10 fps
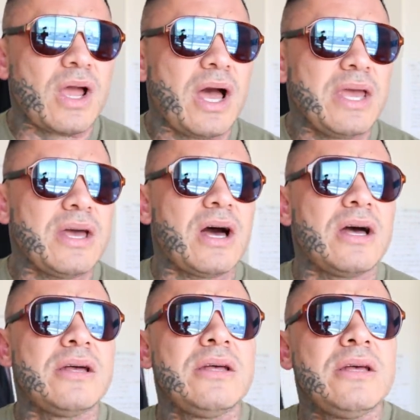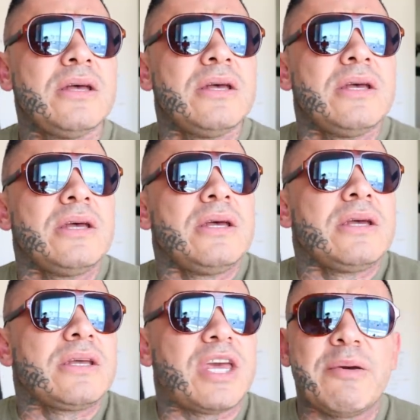I
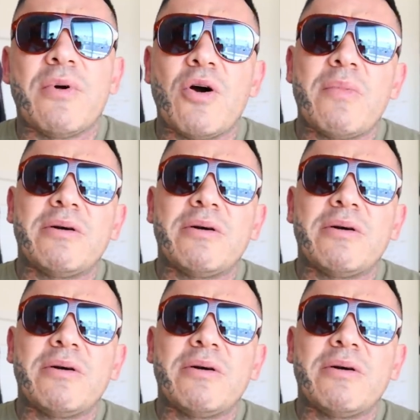came home,